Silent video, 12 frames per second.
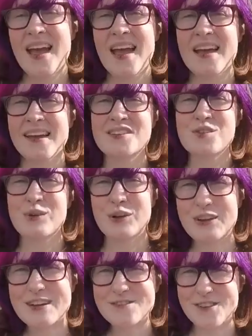It's
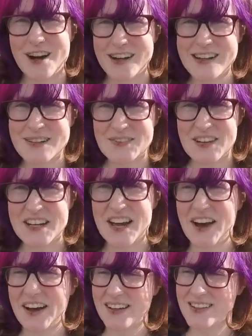really funny
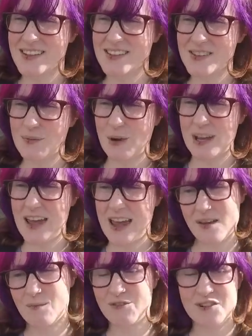because we
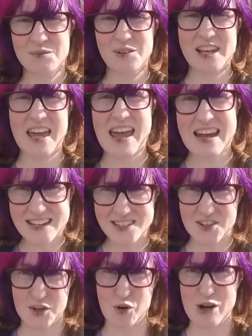came from like
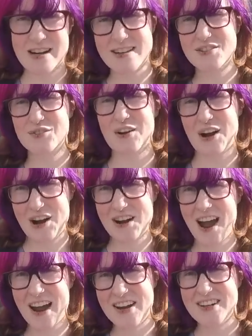8 degrees
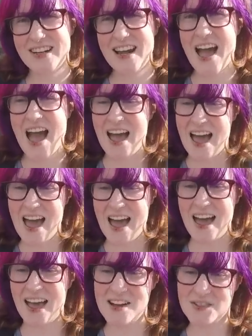Fahrenheit,
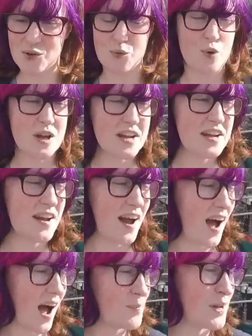and
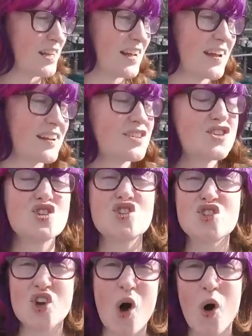I mean, it is
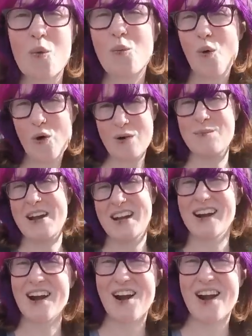so warm
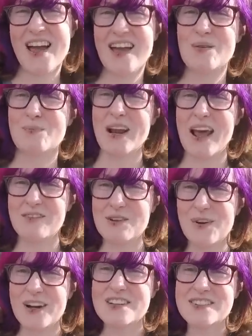here, but
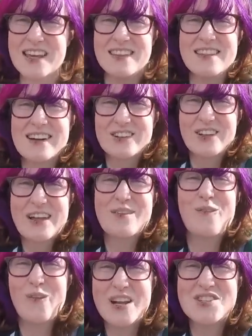everybody's in their like
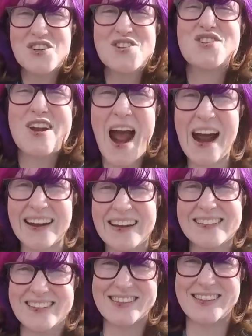winter
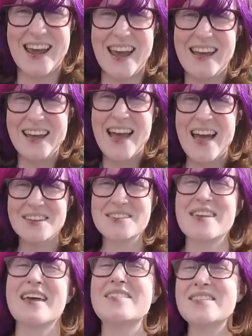jackets. It's
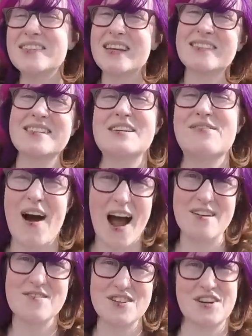like
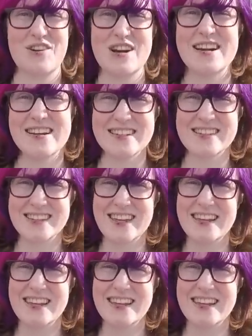65 degrees.